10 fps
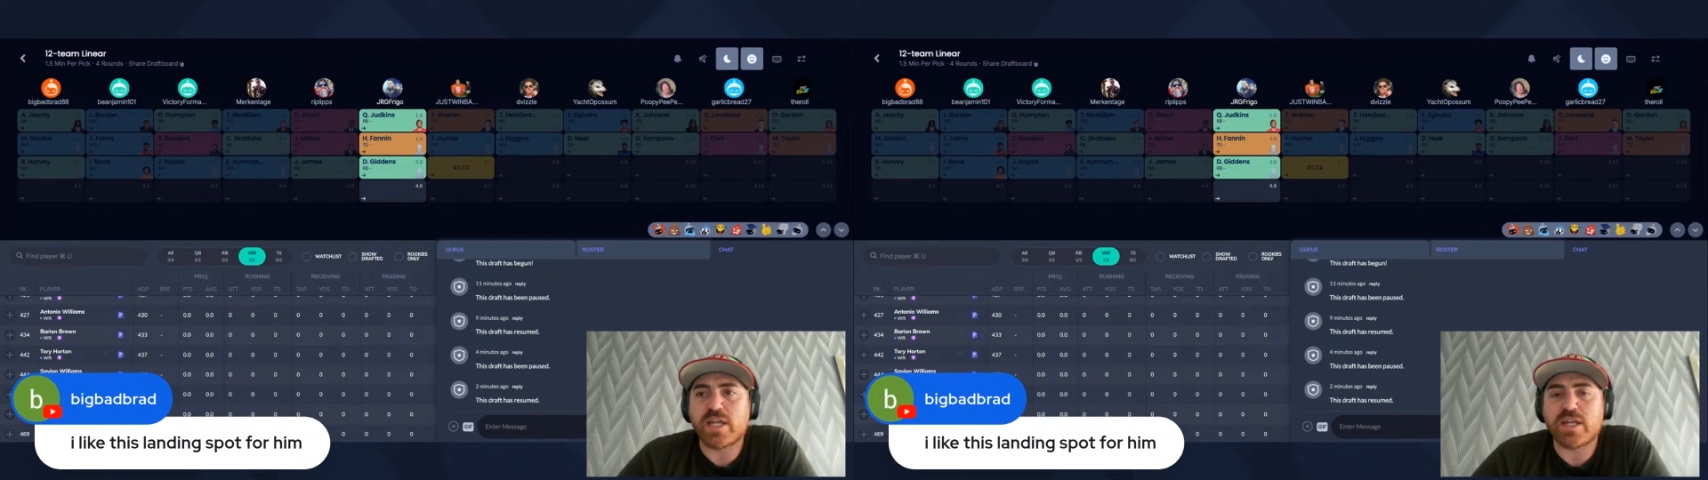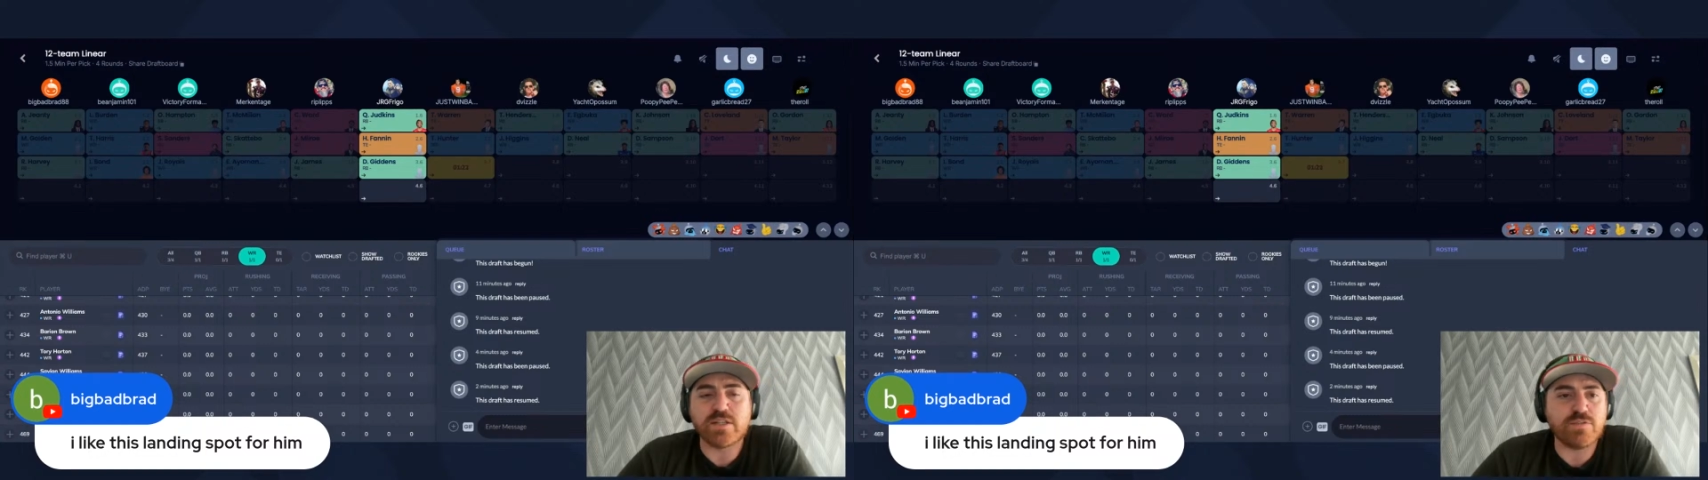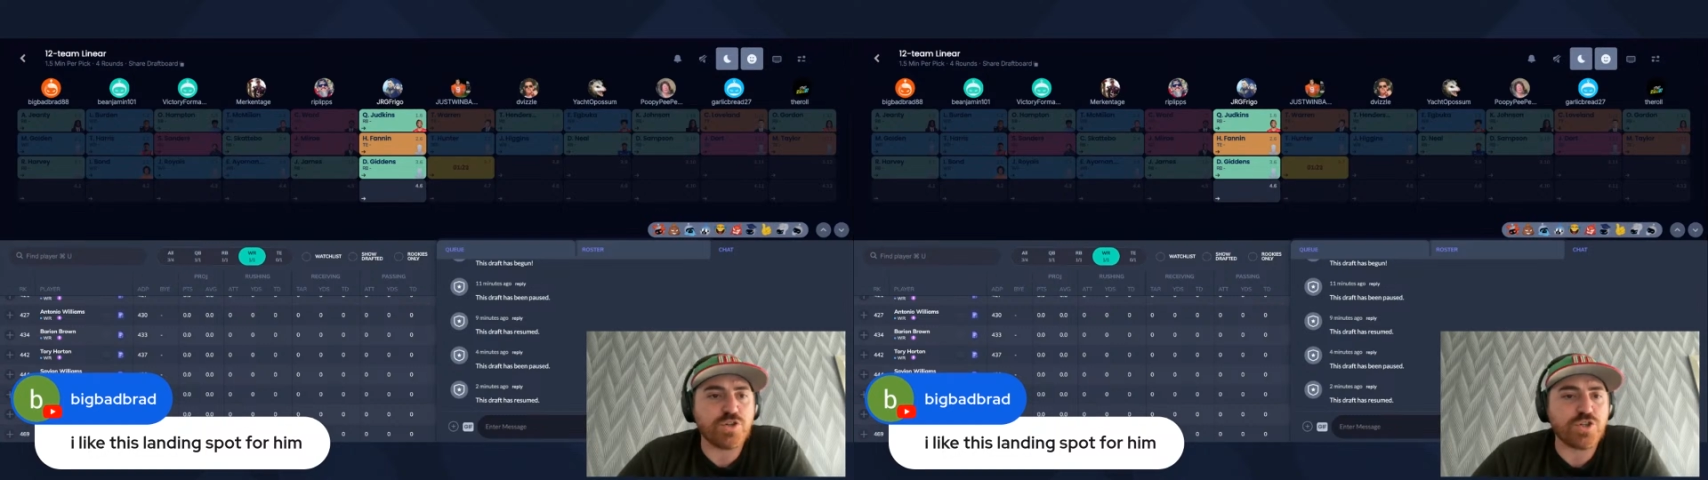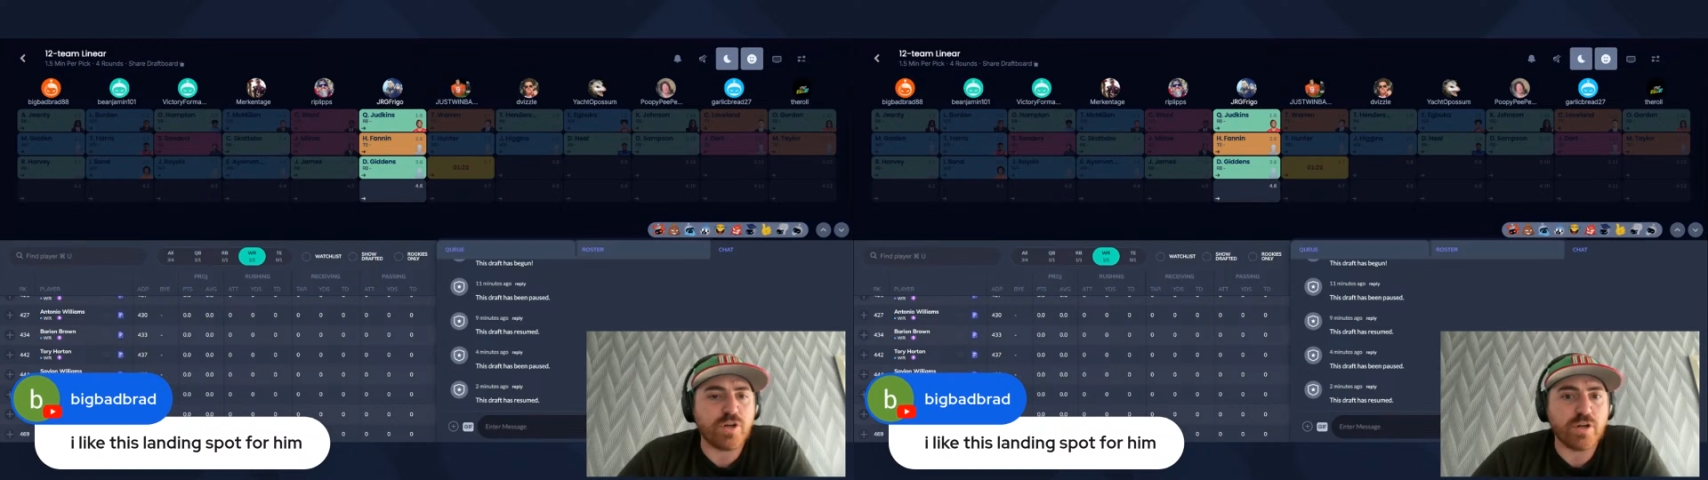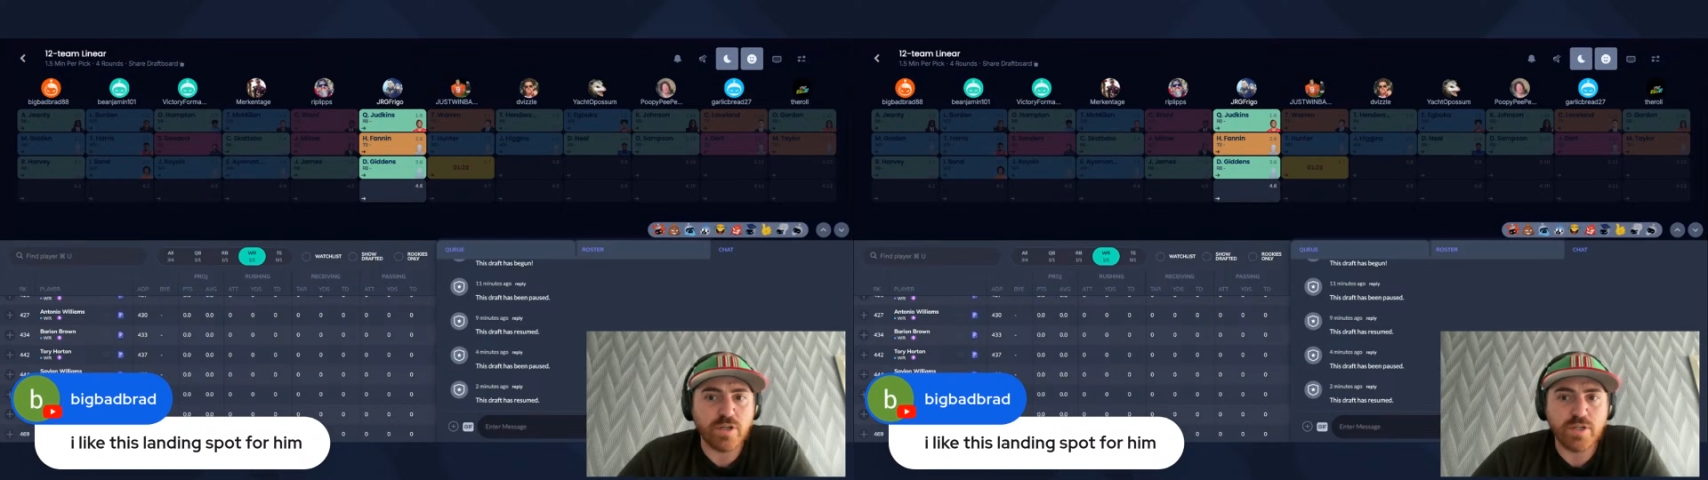Giddens for
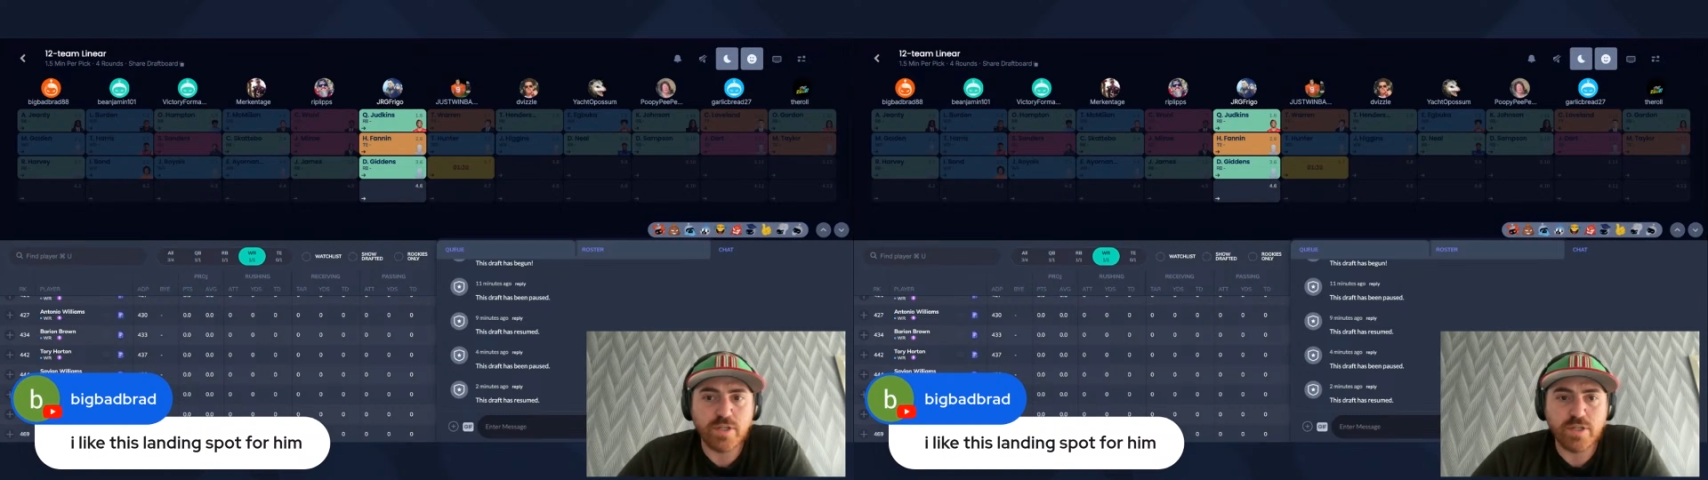sure.